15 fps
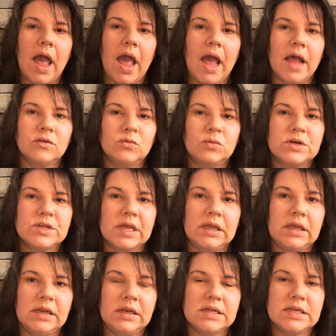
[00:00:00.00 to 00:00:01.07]
As we're
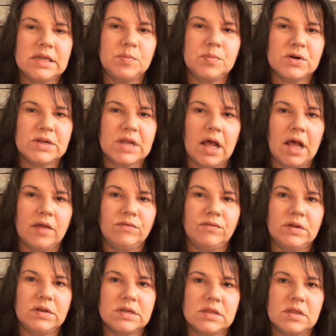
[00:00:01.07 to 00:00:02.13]
taking a deeper dive
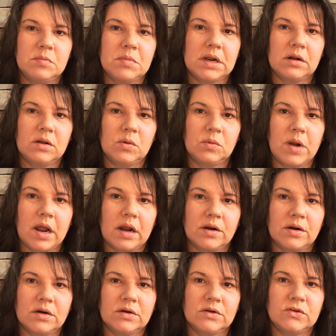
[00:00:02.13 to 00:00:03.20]
into the medical
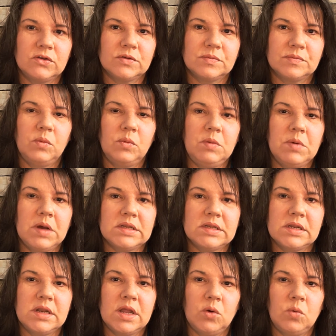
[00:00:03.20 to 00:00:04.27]
records, we want
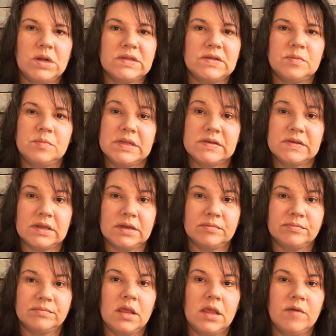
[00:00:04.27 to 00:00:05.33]
to know what's missing.
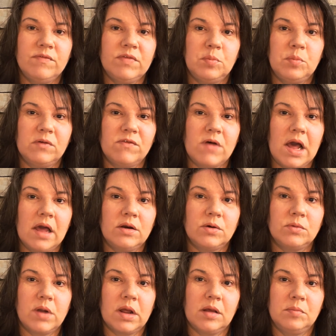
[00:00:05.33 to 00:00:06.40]
If the provider
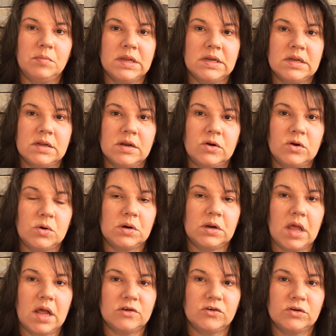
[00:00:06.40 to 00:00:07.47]
recommended a
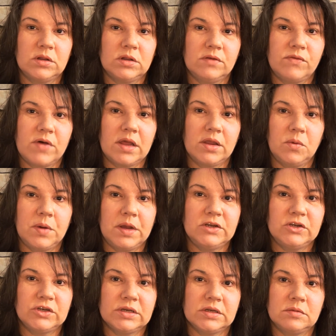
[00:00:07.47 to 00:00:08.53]
neurological
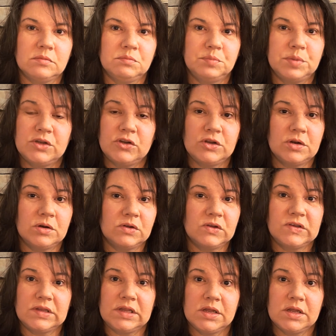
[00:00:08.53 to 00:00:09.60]
evaluation, but you don't
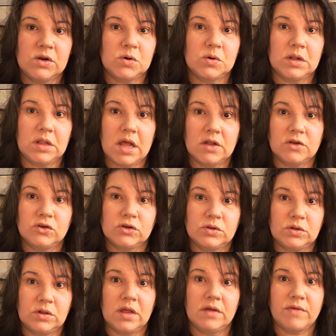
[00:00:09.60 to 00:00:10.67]
see a
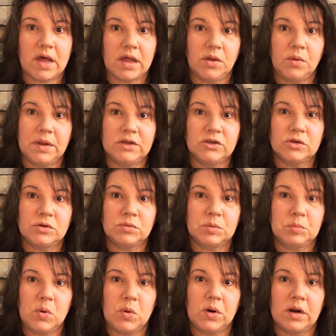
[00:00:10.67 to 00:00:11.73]
neurological evaluation
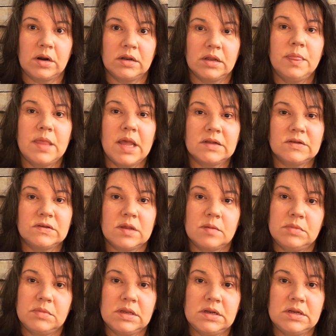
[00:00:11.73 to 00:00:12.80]
report, that's
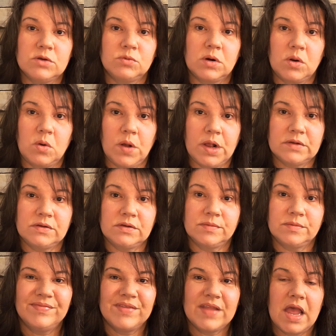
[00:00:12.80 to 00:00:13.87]
something to request.
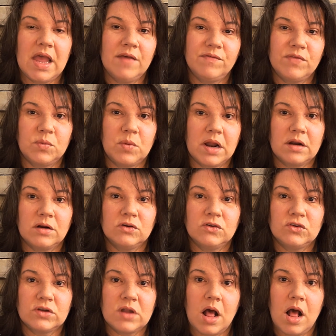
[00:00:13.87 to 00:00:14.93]
If the record
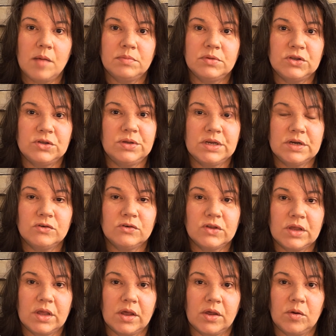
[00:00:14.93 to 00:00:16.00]
stopped 2 years
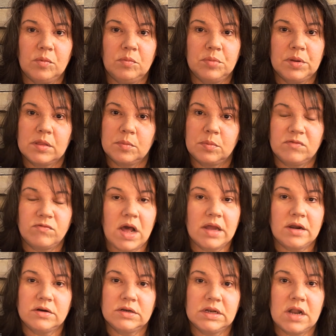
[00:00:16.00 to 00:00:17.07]
ago, but the
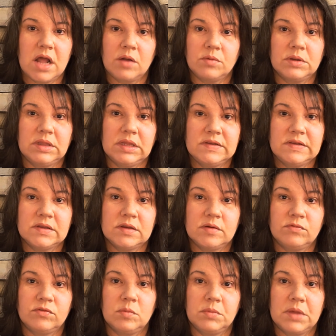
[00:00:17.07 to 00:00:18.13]
provider did not release him
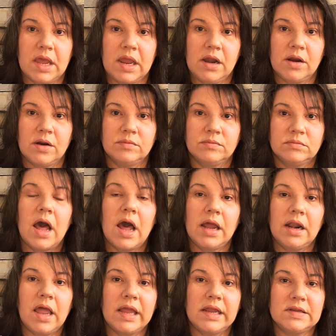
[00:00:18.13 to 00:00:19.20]
from care,
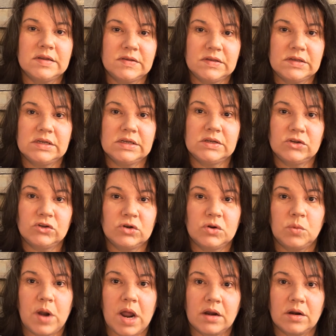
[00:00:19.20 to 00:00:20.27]
I'd like to see
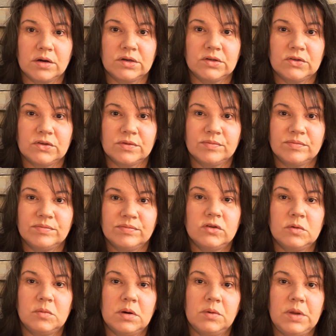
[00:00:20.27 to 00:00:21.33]
additional records. So
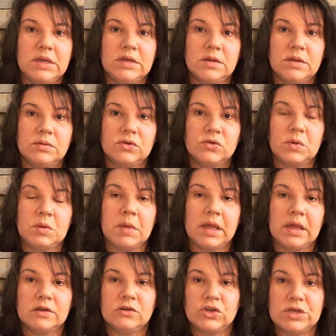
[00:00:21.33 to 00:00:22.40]
what we do is we
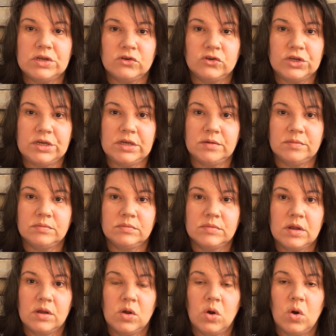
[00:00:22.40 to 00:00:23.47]
make a cheat sheet
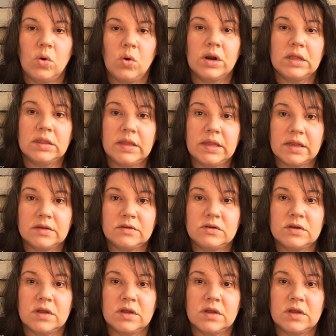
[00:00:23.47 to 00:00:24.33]
or a list